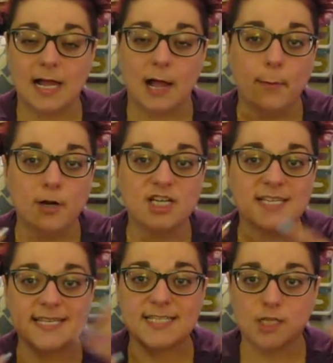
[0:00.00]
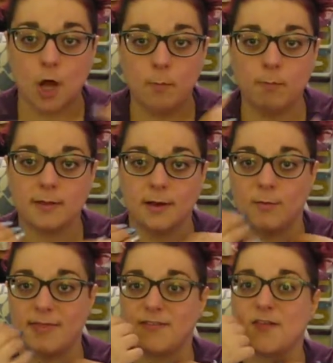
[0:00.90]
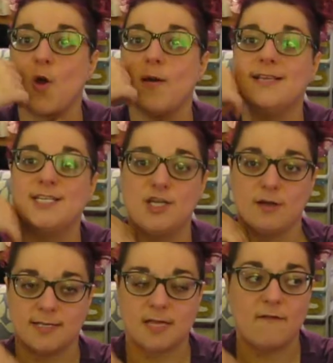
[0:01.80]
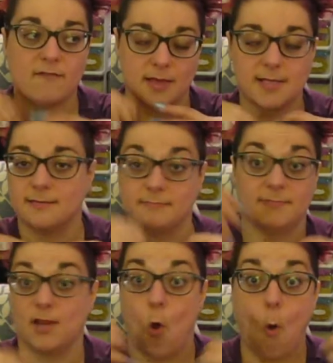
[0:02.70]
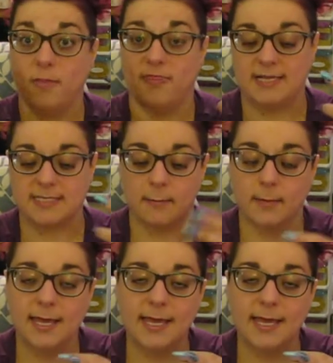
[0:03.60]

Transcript: emergency scope, you know, when you have to go into your esophagus and, you know, open things up,